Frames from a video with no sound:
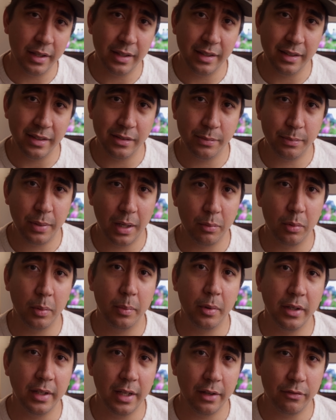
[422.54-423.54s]
is
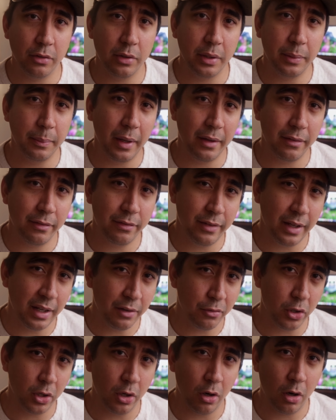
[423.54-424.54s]
probably definitely my
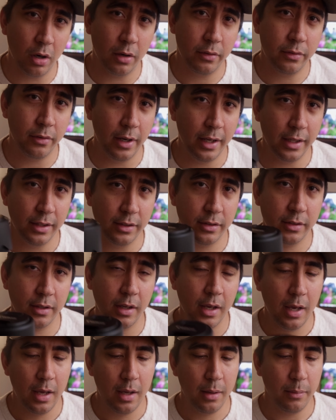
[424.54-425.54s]
favorite RF lens,
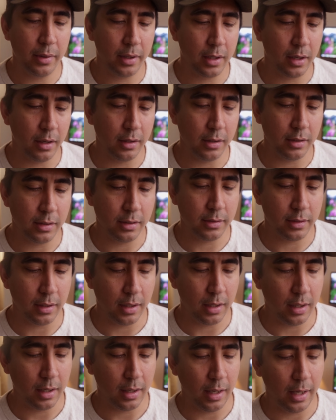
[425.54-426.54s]
because
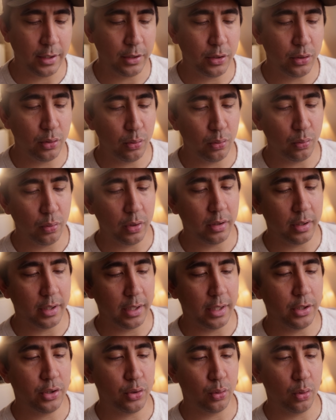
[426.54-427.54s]
I do
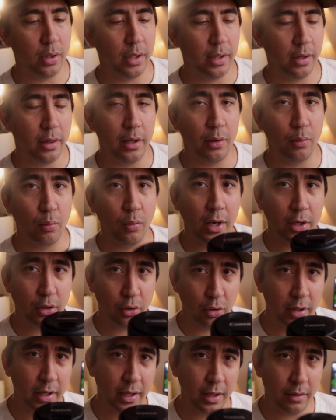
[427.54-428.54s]
really enjoy the
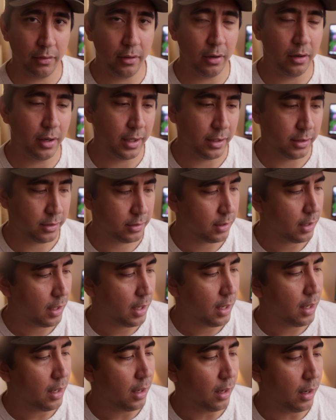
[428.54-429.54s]
rendering of the lens,
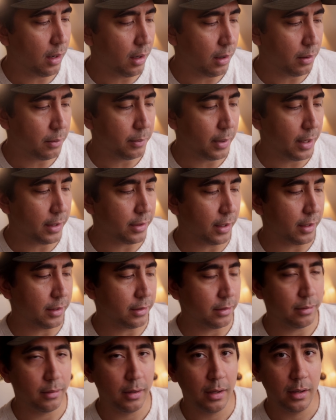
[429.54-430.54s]
and
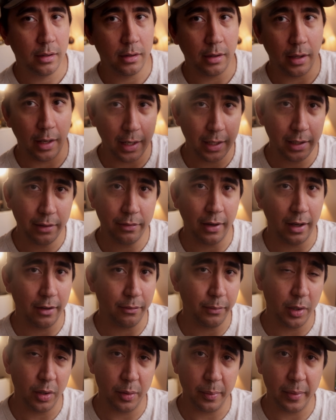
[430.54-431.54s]
then the 85
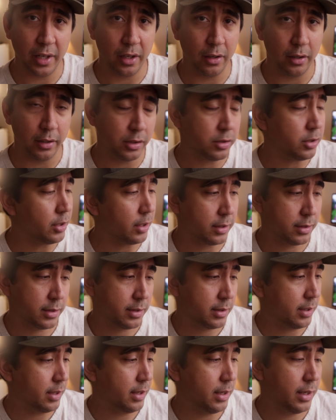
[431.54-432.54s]
millimeter is
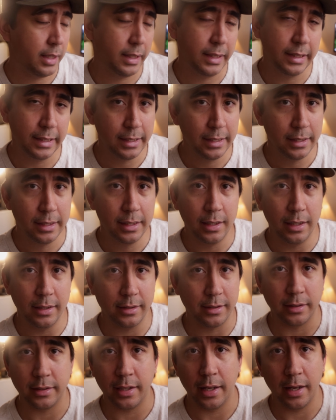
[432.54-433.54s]
just,
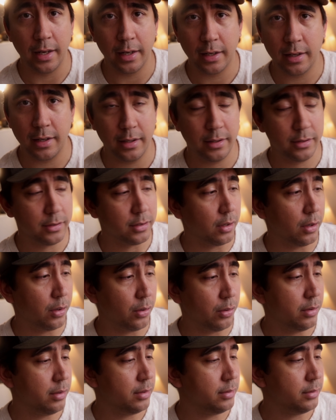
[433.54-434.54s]
it's a tank.
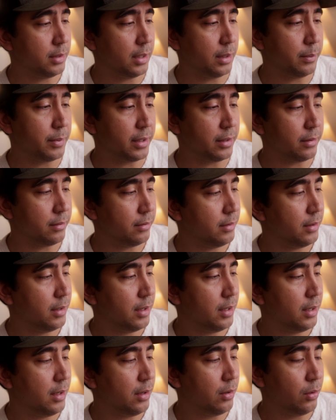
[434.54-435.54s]
So I mean,
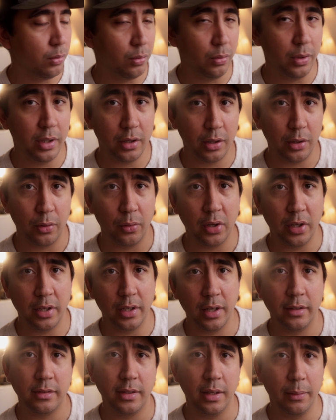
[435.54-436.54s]
really
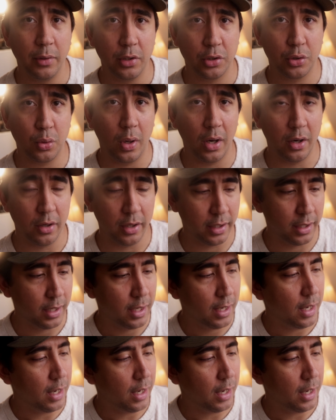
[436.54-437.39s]
nice image quality.